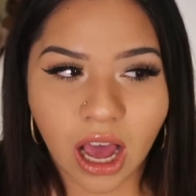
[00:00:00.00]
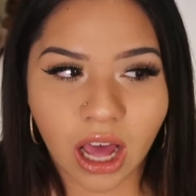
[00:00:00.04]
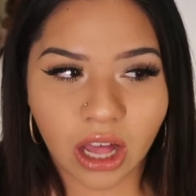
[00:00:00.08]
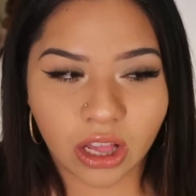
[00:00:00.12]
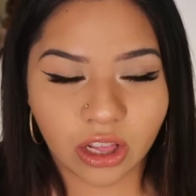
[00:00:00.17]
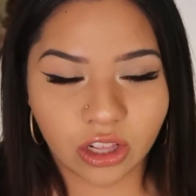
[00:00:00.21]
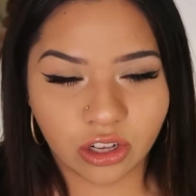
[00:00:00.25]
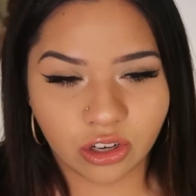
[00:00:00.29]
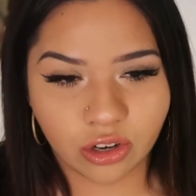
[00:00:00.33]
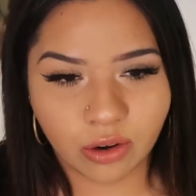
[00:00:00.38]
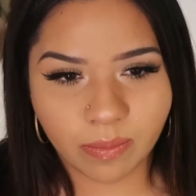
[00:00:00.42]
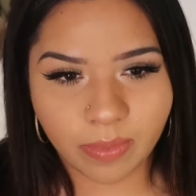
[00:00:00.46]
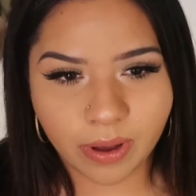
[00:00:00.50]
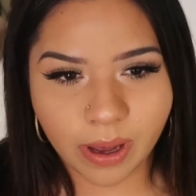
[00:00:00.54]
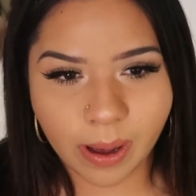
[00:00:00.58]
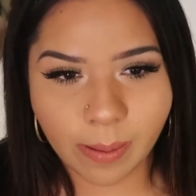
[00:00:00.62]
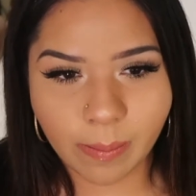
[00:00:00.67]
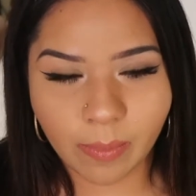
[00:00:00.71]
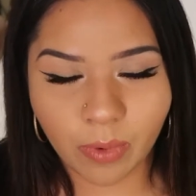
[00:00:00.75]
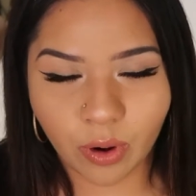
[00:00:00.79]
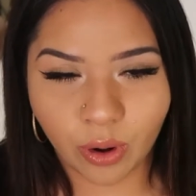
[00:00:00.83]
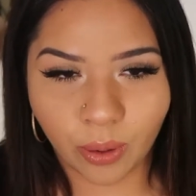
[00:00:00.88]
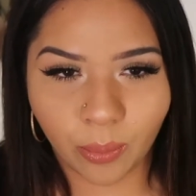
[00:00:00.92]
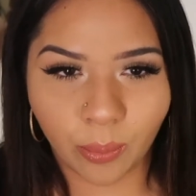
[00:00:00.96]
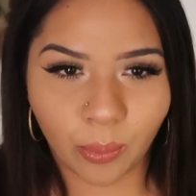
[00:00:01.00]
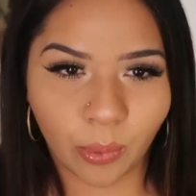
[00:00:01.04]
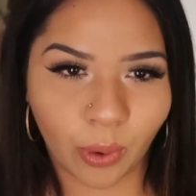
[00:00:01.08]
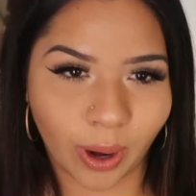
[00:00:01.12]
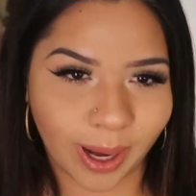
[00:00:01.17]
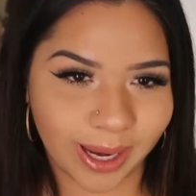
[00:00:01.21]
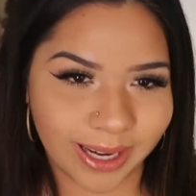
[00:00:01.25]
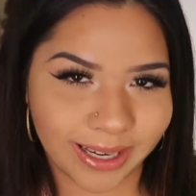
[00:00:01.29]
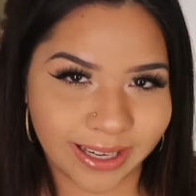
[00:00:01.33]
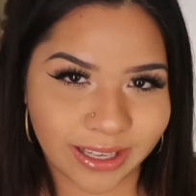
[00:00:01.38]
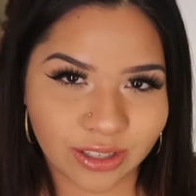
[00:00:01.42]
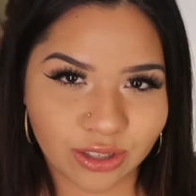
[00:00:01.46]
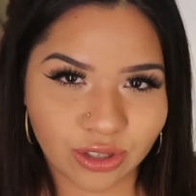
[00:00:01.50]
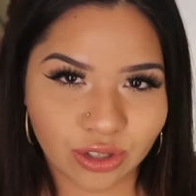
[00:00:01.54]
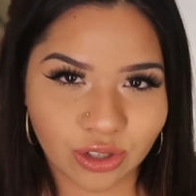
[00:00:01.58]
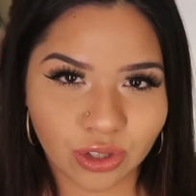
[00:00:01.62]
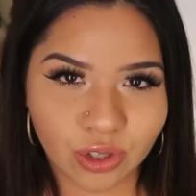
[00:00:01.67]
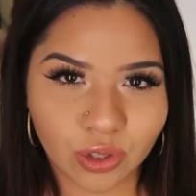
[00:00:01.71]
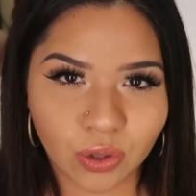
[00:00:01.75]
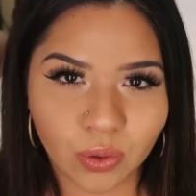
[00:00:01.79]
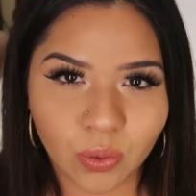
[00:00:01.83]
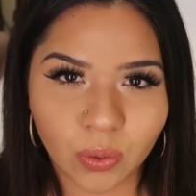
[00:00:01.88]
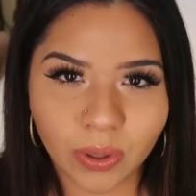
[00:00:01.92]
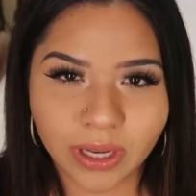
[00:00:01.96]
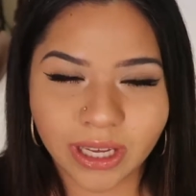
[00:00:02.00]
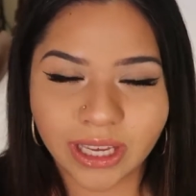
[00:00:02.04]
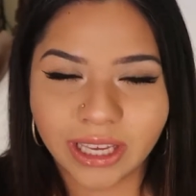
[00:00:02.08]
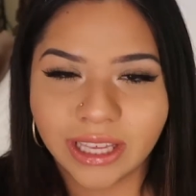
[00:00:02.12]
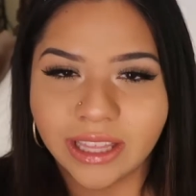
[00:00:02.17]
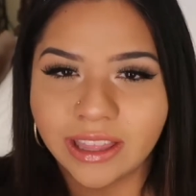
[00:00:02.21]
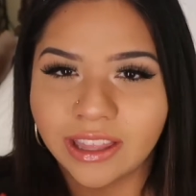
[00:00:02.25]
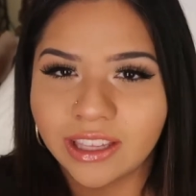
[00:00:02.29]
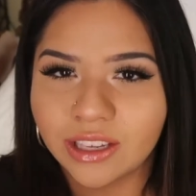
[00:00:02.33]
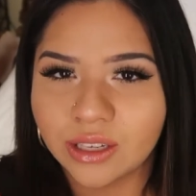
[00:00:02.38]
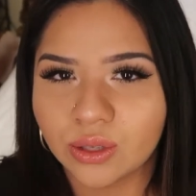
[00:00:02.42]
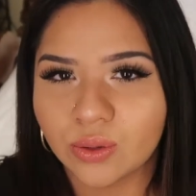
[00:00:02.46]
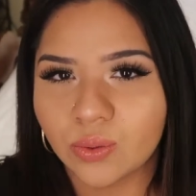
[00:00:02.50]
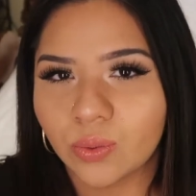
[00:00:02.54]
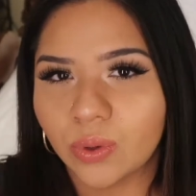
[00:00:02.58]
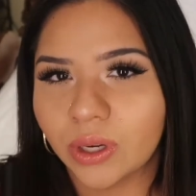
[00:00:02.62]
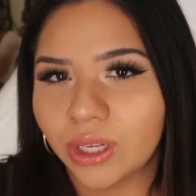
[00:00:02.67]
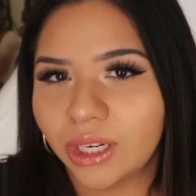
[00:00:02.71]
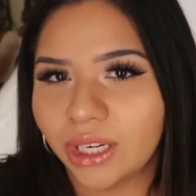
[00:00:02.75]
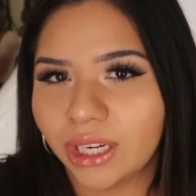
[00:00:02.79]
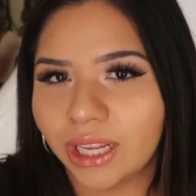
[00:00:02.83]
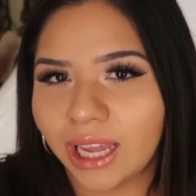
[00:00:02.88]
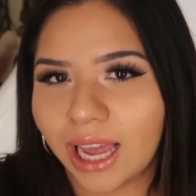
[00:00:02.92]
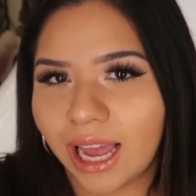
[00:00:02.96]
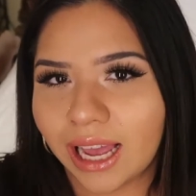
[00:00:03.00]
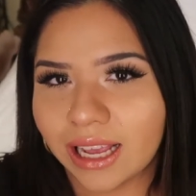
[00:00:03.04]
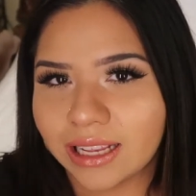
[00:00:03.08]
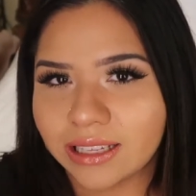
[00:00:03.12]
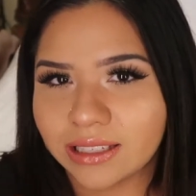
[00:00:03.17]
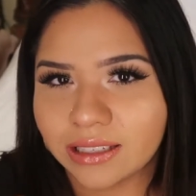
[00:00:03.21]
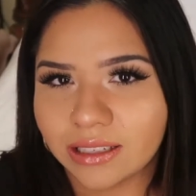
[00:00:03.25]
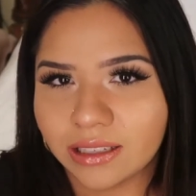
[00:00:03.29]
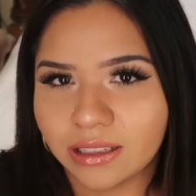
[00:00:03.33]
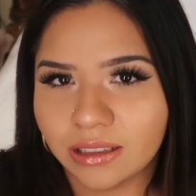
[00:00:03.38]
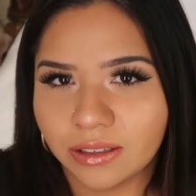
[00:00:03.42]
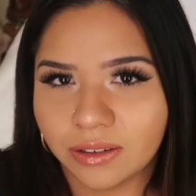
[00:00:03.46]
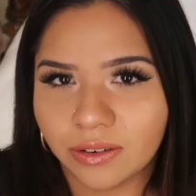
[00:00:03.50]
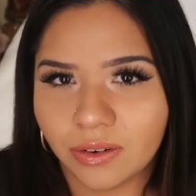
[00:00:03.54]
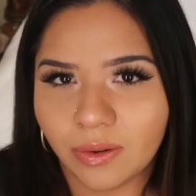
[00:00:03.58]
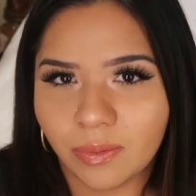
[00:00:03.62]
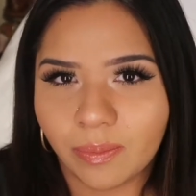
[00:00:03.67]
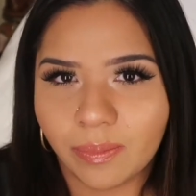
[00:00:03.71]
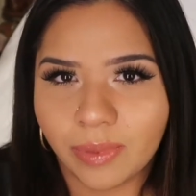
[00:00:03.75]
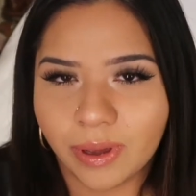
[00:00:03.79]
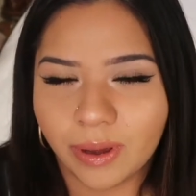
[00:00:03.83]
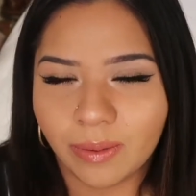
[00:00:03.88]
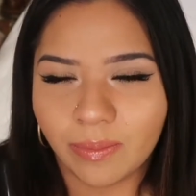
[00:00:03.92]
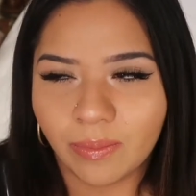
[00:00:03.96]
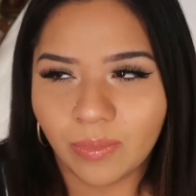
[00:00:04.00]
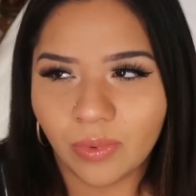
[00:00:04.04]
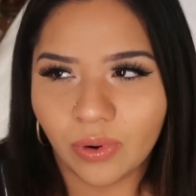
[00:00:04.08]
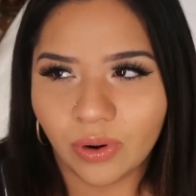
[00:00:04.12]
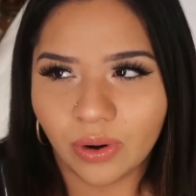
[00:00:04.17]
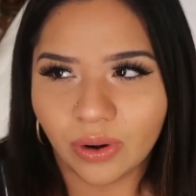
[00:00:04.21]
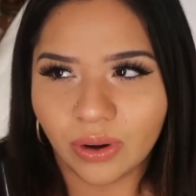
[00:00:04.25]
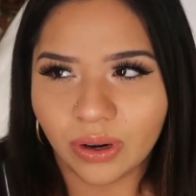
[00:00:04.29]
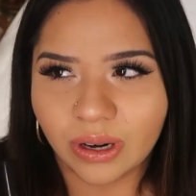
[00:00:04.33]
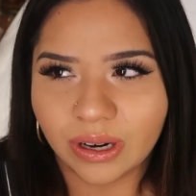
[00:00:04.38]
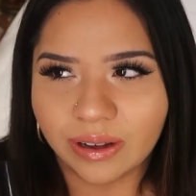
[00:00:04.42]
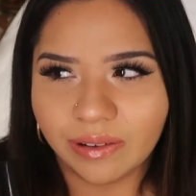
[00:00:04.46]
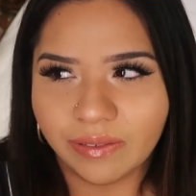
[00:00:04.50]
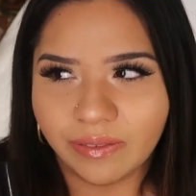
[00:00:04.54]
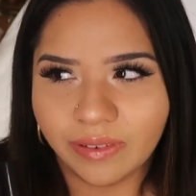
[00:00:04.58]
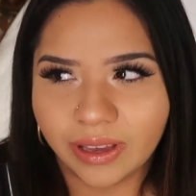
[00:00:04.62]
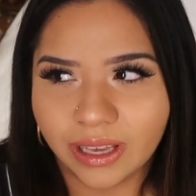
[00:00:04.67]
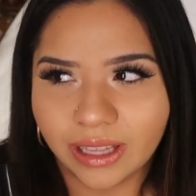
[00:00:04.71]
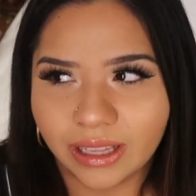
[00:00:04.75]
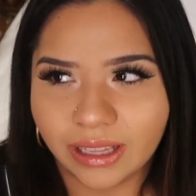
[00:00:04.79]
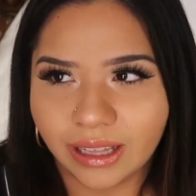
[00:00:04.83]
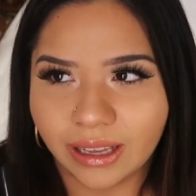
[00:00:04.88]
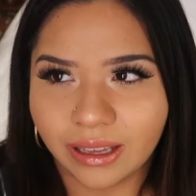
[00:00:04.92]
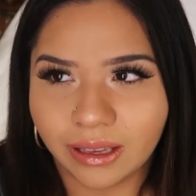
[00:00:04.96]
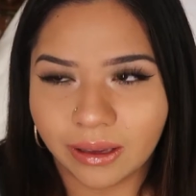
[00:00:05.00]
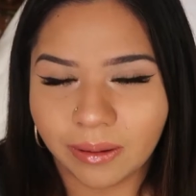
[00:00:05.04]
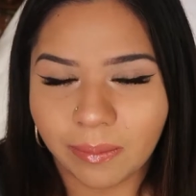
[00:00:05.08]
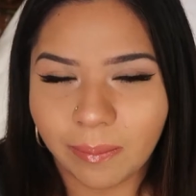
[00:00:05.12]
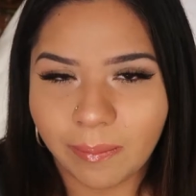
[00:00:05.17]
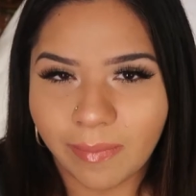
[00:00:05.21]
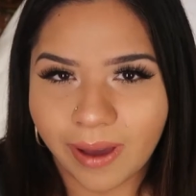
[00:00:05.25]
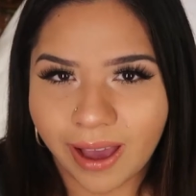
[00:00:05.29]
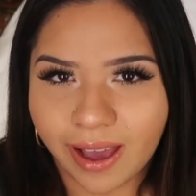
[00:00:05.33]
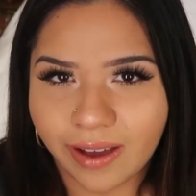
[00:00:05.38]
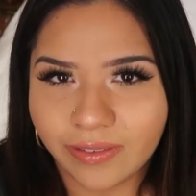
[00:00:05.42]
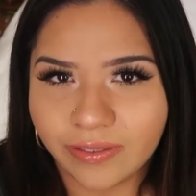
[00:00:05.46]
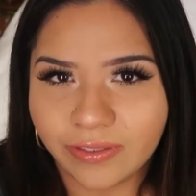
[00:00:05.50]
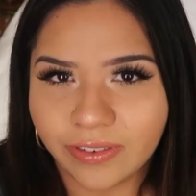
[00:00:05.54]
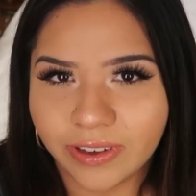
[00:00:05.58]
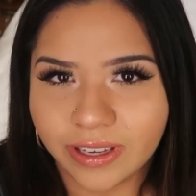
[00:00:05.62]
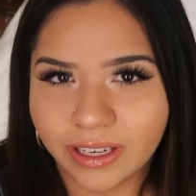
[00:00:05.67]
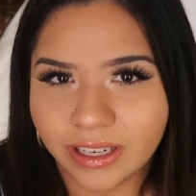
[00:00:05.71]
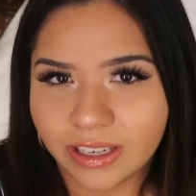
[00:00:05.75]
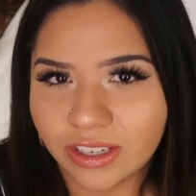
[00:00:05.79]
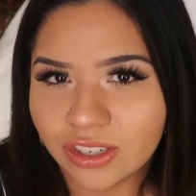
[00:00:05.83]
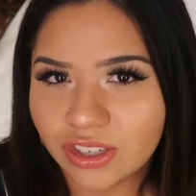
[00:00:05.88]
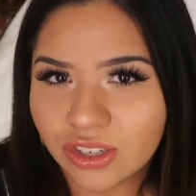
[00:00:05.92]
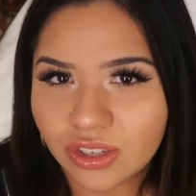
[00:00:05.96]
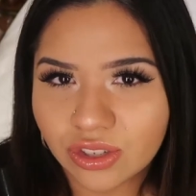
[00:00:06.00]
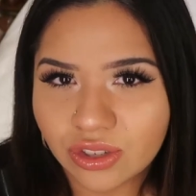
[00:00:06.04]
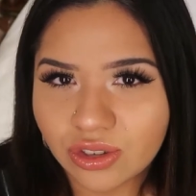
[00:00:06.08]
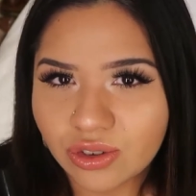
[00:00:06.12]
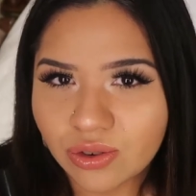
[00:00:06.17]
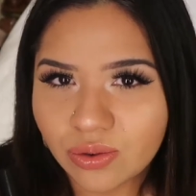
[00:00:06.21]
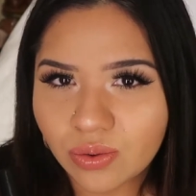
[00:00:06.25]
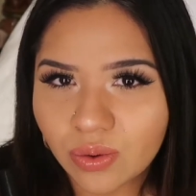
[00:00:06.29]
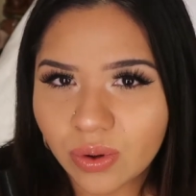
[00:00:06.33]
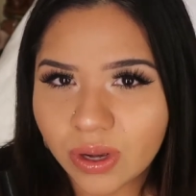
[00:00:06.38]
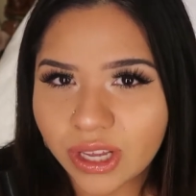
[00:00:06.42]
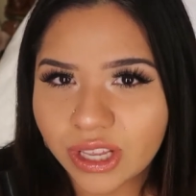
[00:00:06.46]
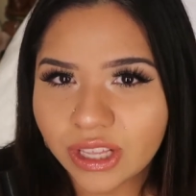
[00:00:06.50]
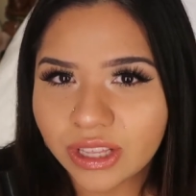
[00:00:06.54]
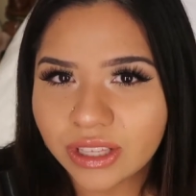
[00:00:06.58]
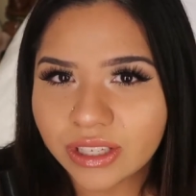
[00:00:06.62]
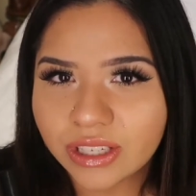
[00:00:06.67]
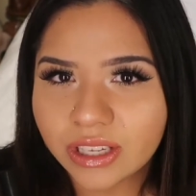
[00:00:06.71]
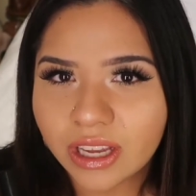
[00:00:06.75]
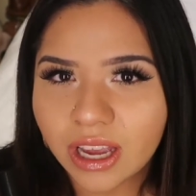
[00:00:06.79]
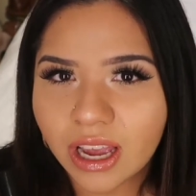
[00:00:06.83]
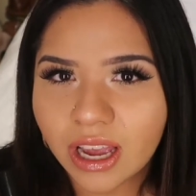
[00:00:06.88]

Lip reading: a little bit more brightness to it, and this one has a little bit more of a like matte finish to it.